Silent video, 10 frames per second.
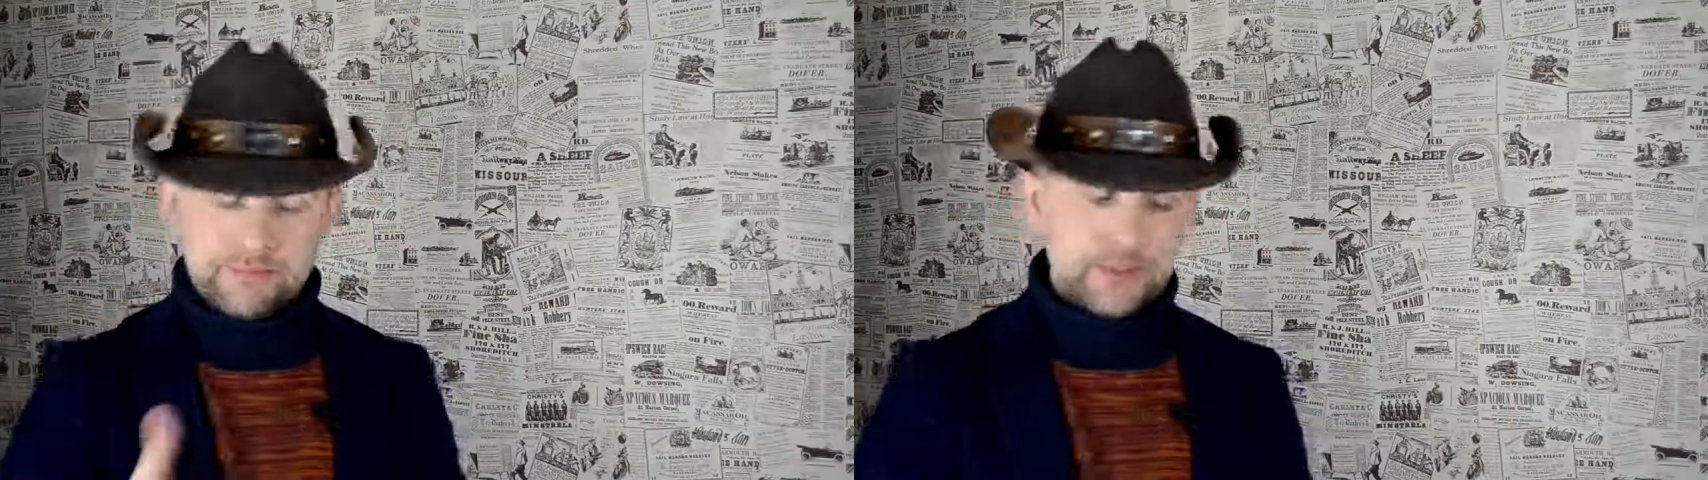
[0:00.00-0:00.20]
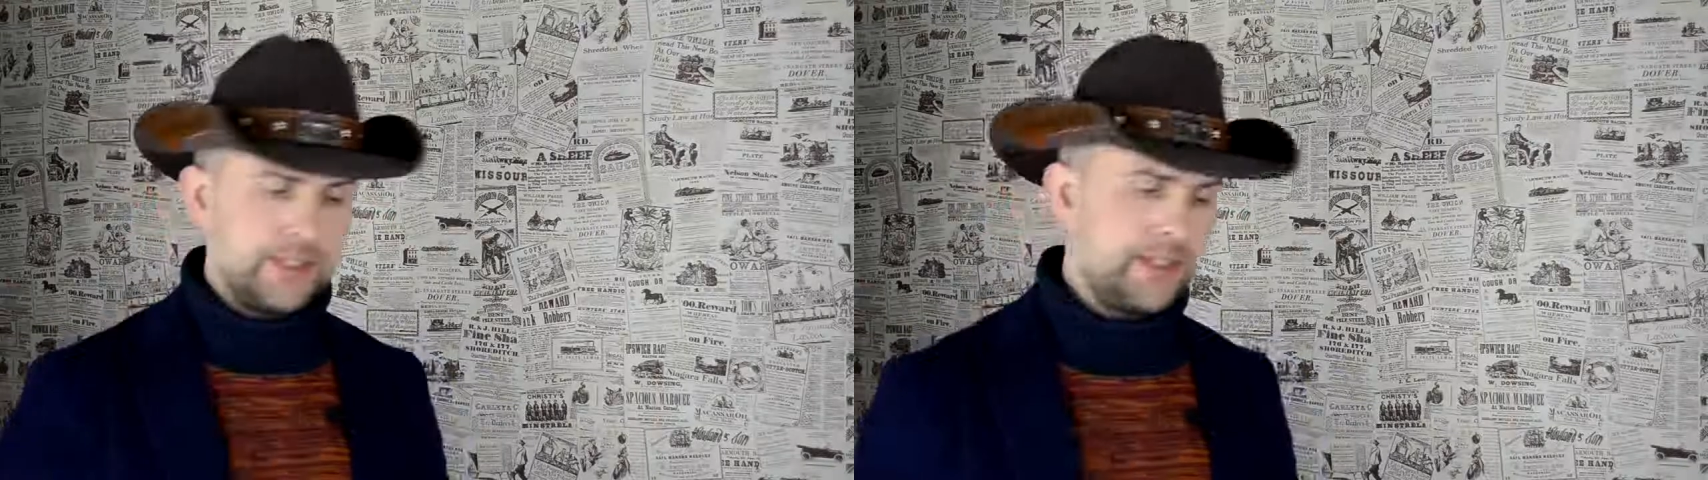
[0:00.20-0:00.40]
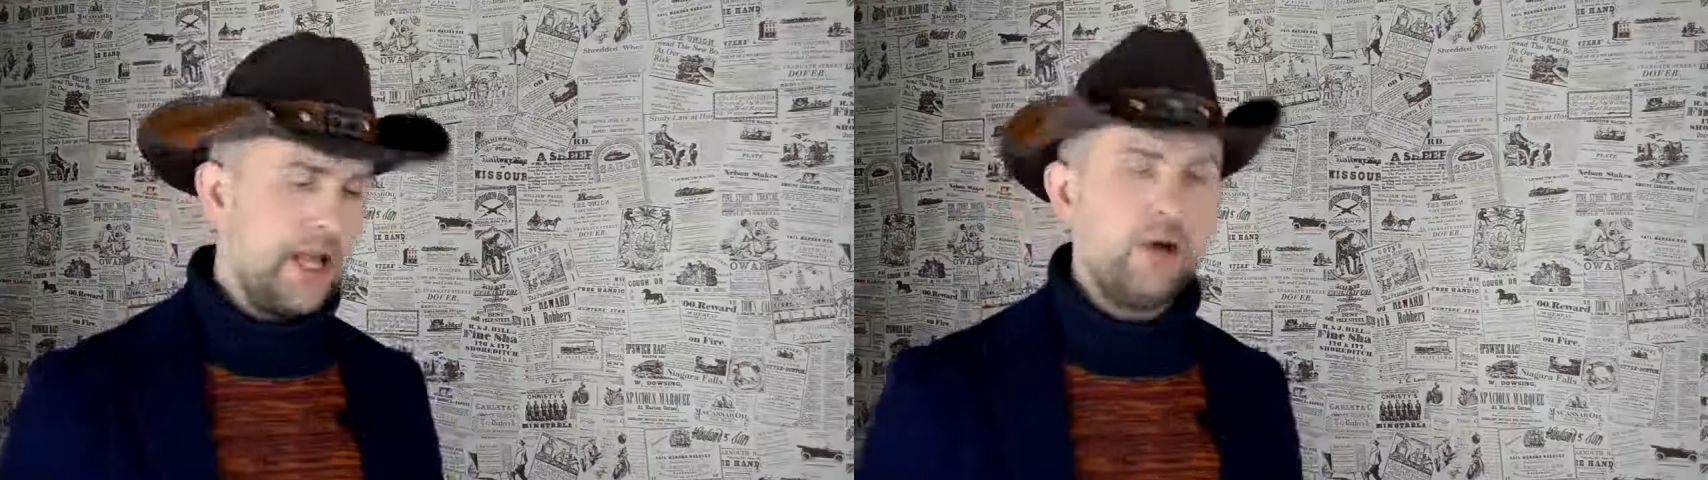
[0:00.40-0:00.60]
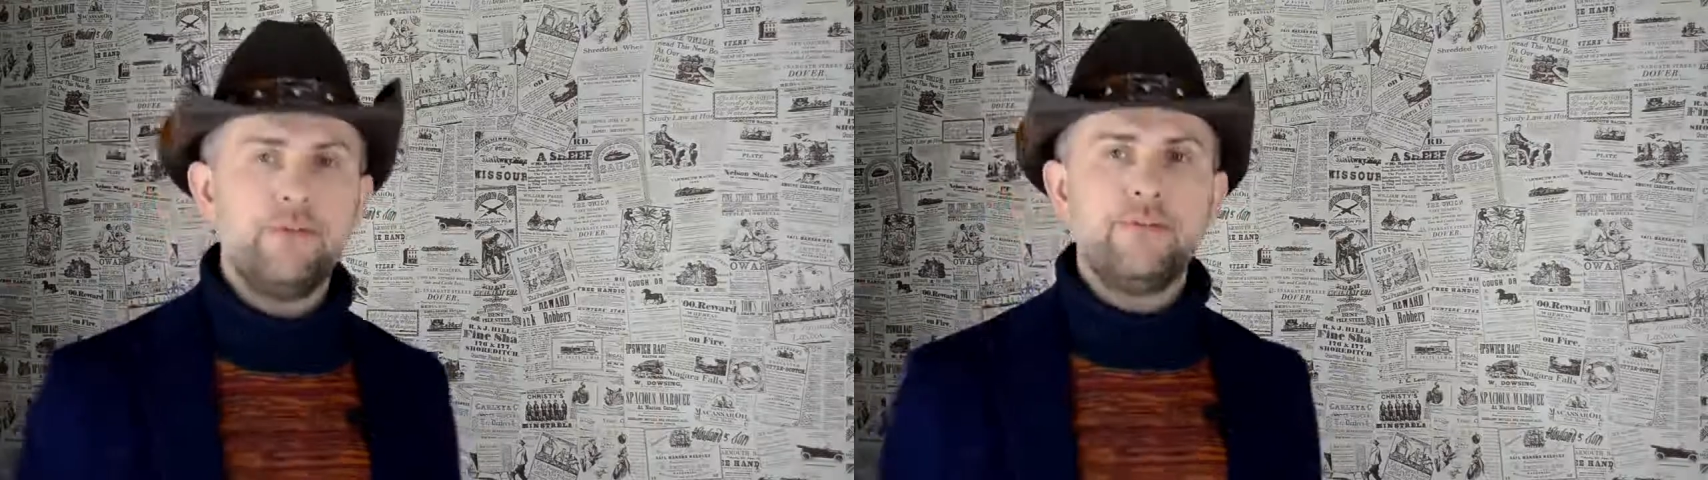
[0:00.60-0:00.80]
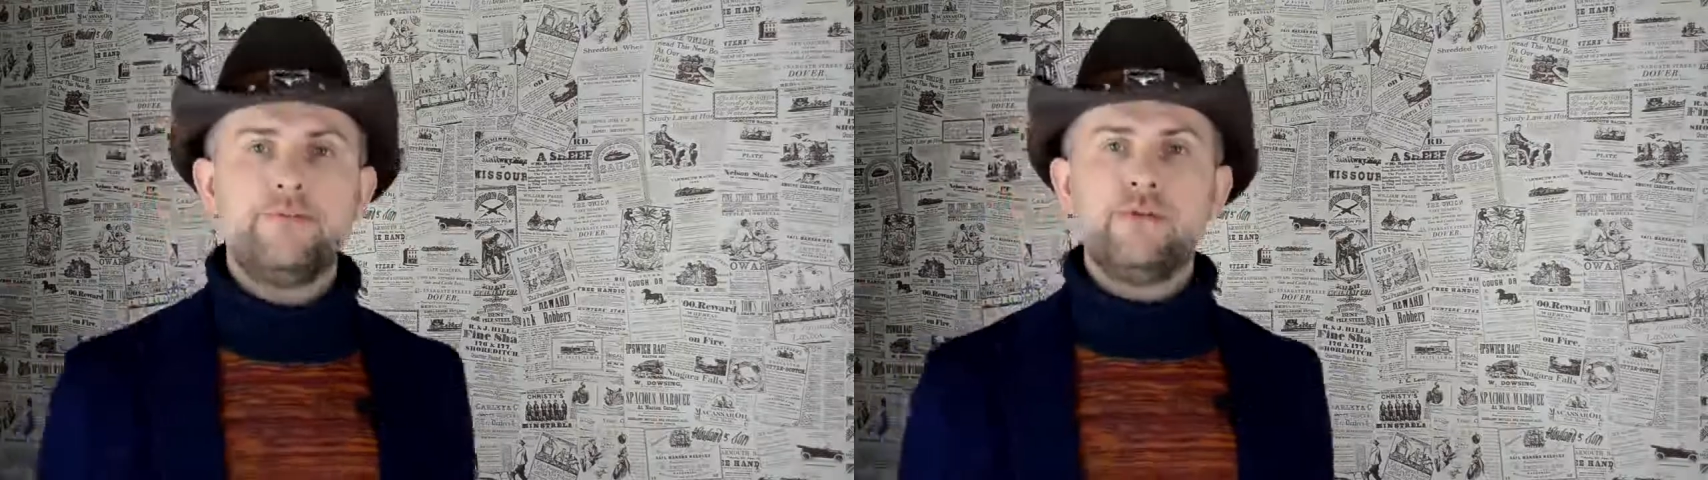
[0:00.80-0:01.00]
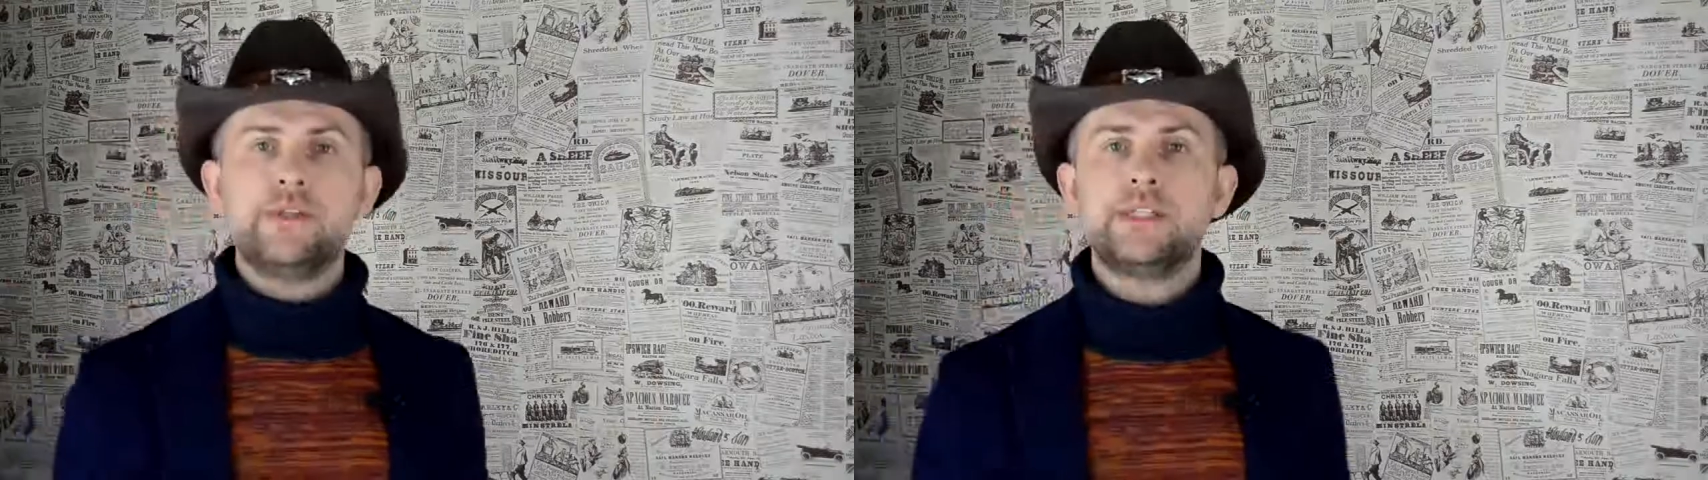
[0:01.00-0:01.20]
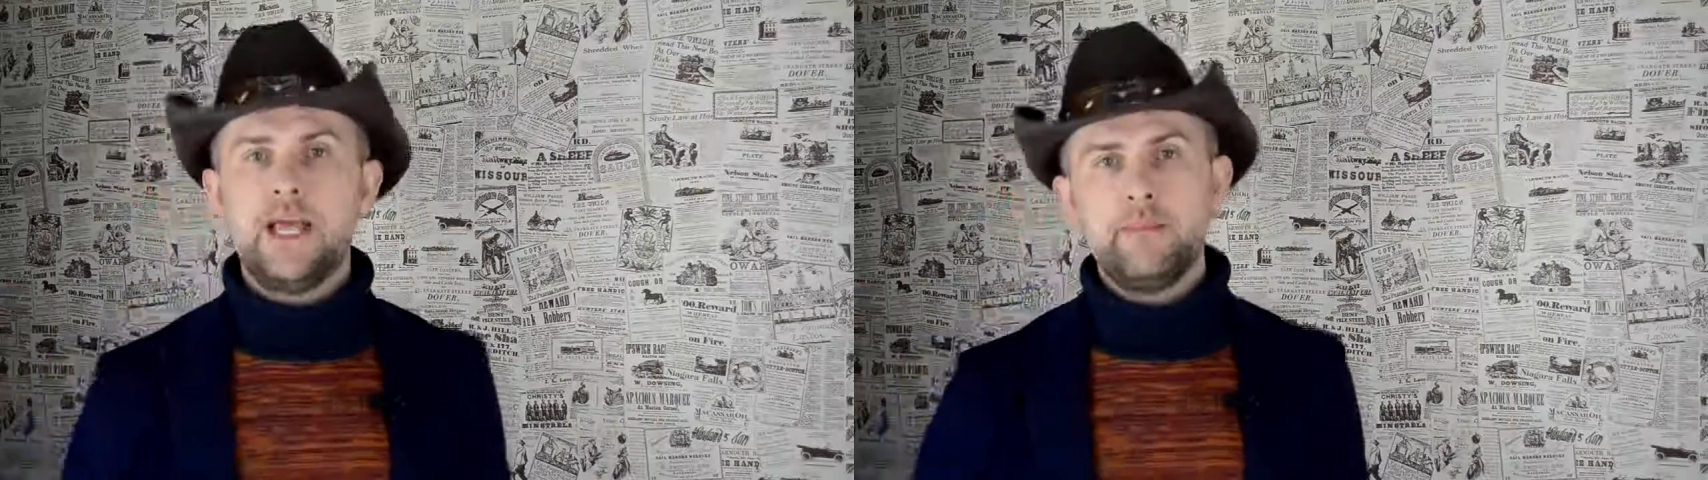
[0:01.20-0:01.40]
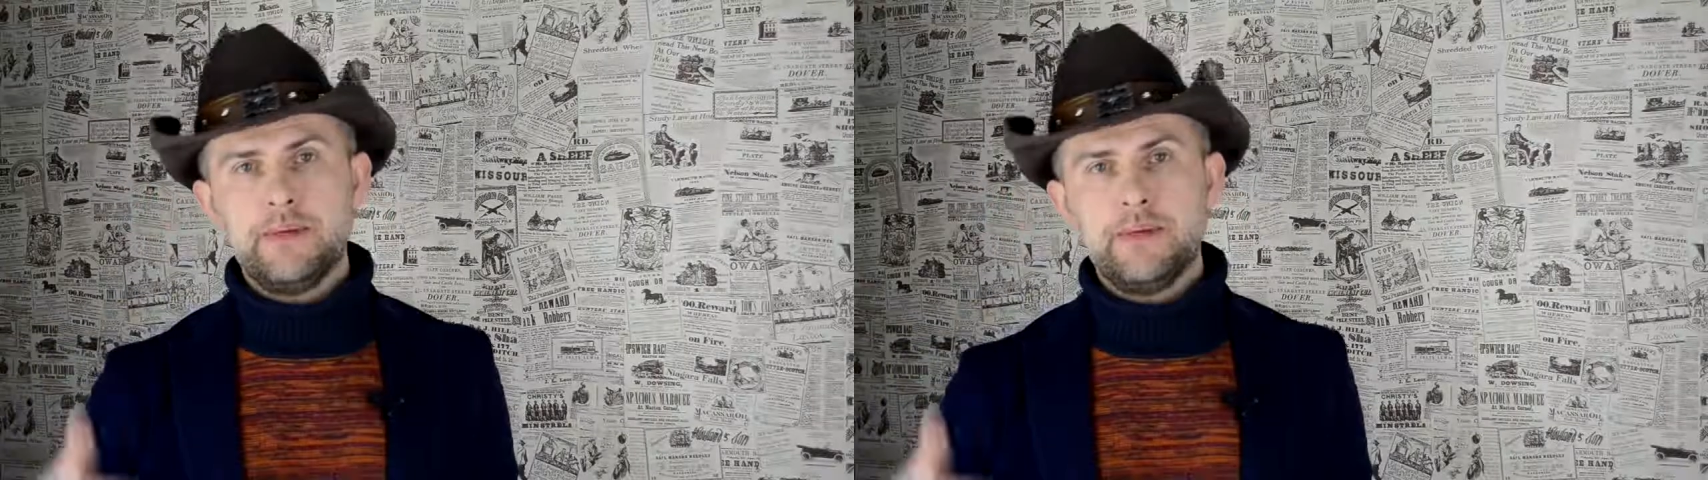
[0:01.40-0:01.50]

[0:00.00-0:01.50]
just now the first time,